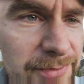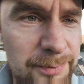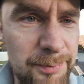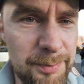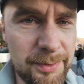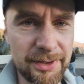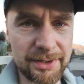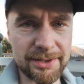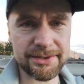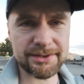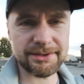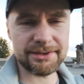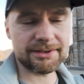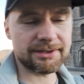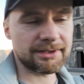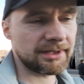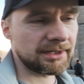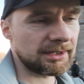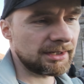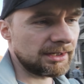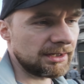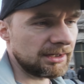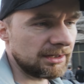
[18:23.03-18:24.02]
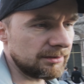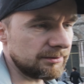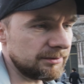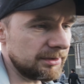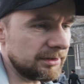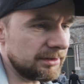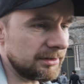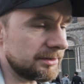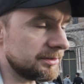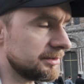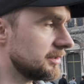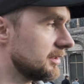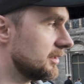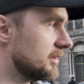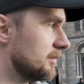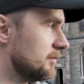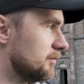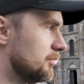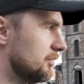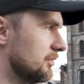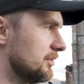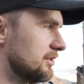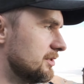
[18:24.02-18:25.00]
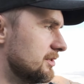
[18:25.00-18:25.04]
of priests because the
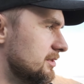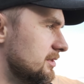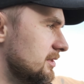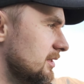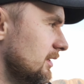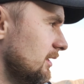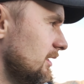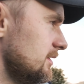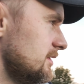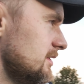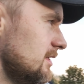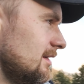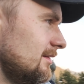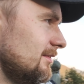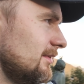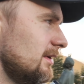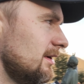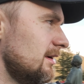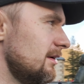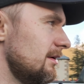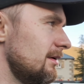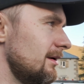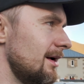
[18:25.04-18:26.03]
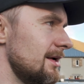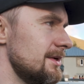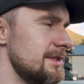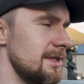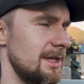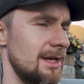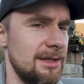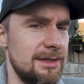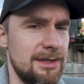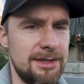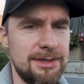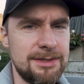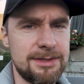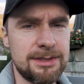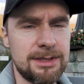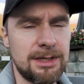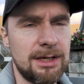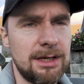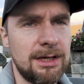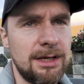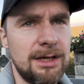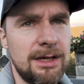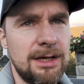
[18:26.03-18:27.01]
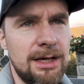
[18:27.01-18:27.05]
priests that are serving here are Salettines
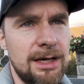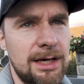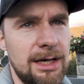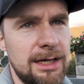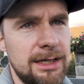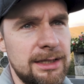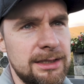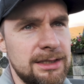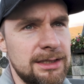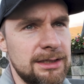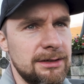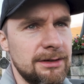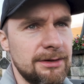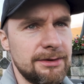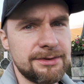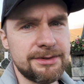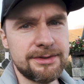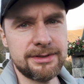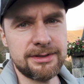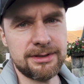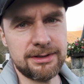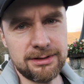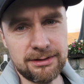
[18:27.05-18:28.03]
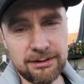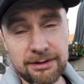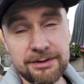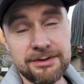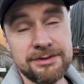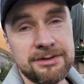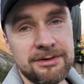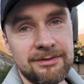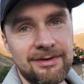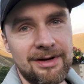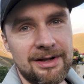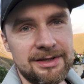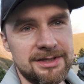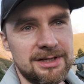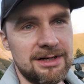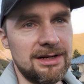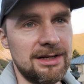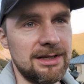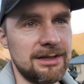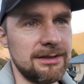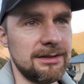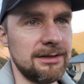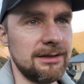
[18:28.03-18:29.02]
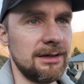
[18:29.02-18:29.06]
and the nuns uh, nuns of la
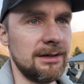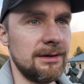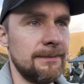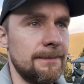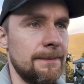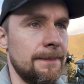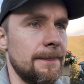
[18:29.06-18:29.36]
salette yeah